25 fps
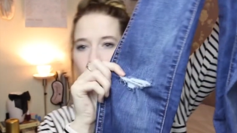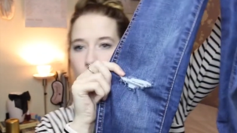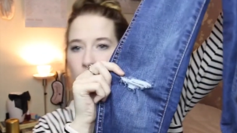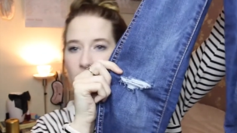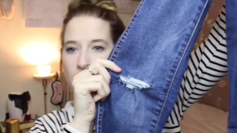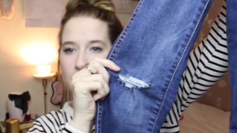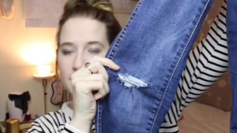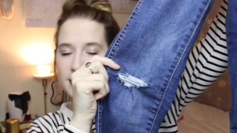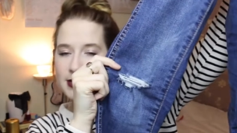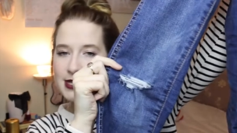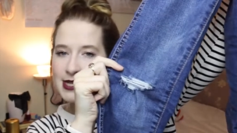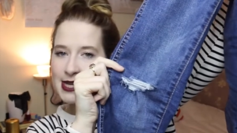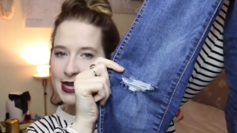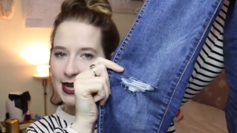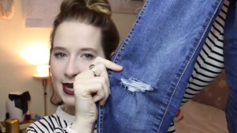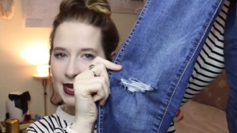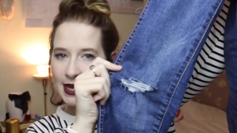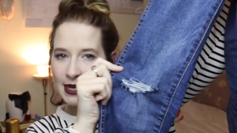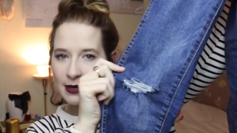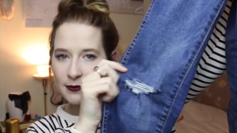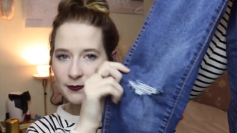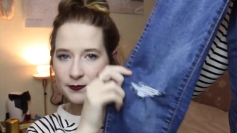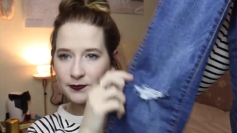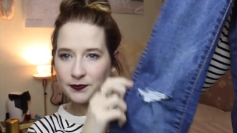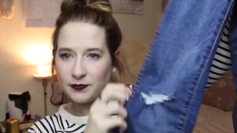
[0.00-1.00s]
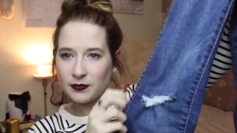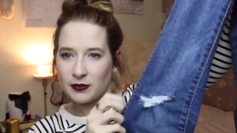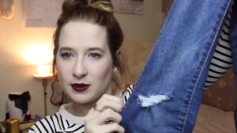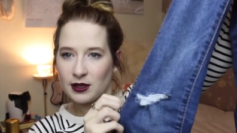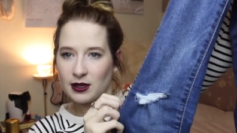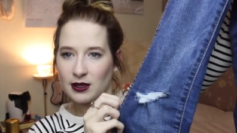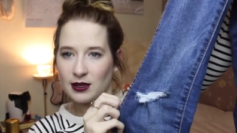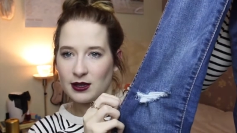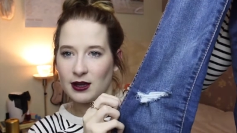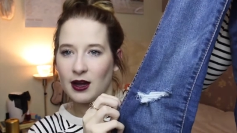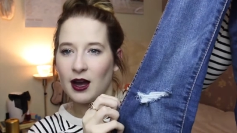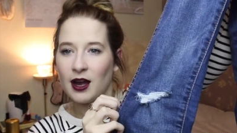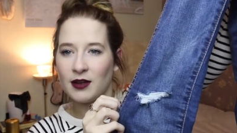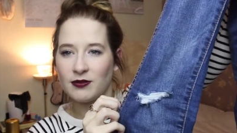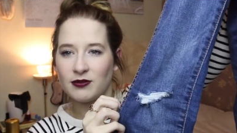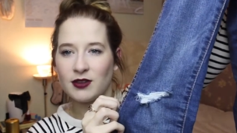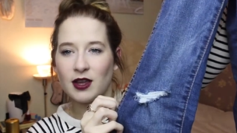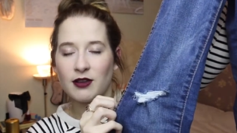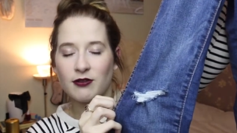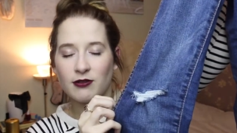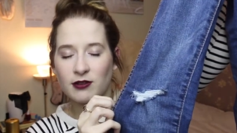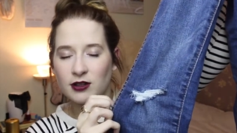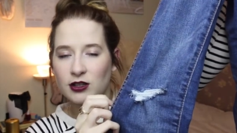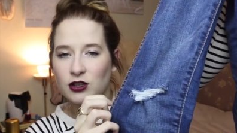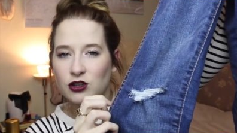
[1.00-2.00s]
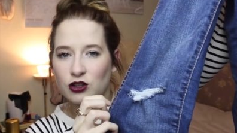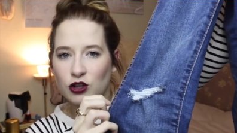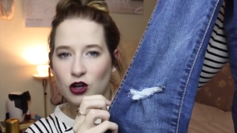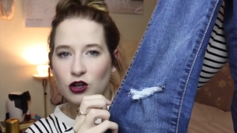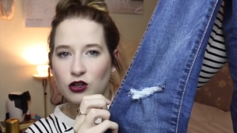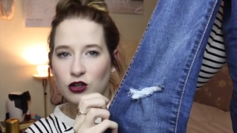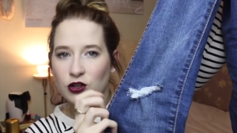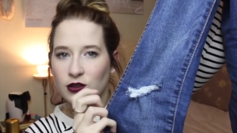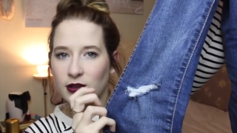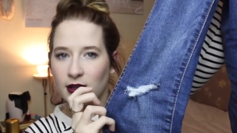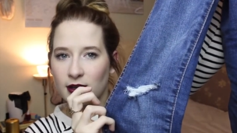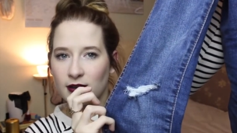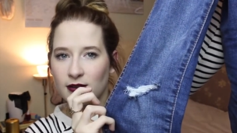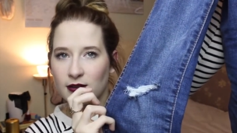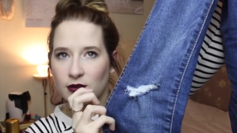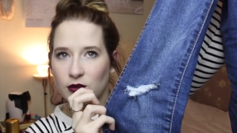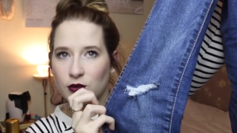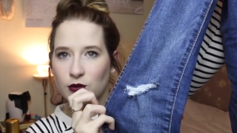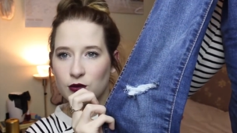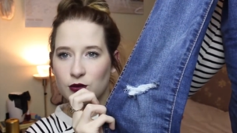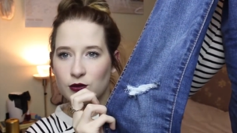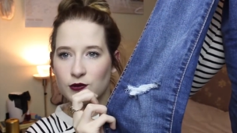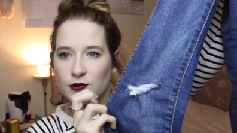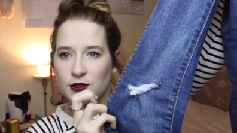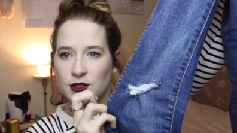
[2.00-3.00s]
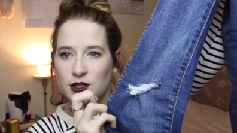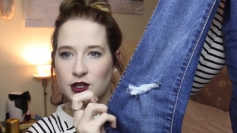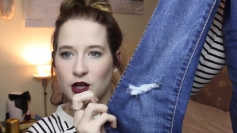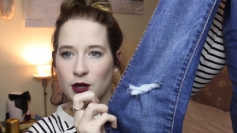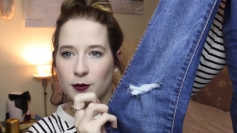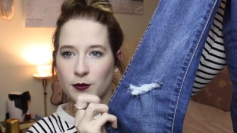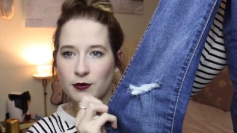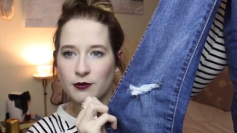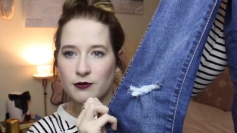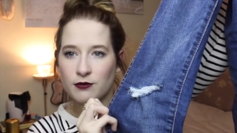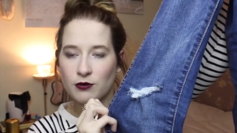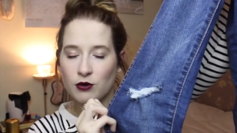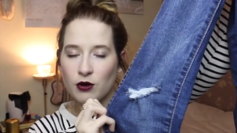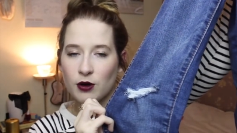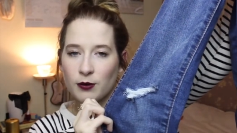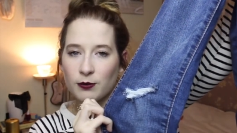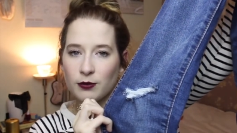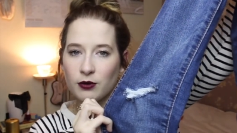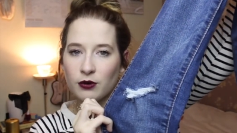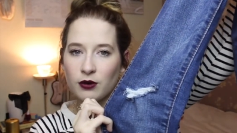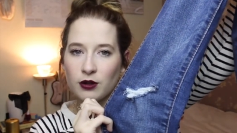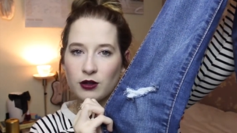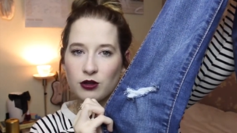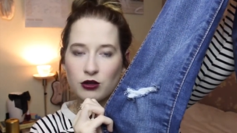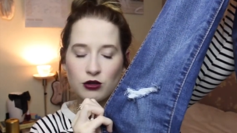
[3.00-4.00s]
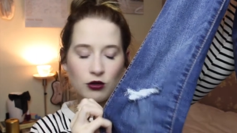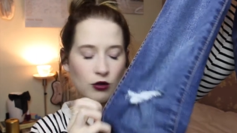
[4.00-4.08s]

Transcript: the ripped knee. I've definitely shown you these in a haul video before, I'm pretty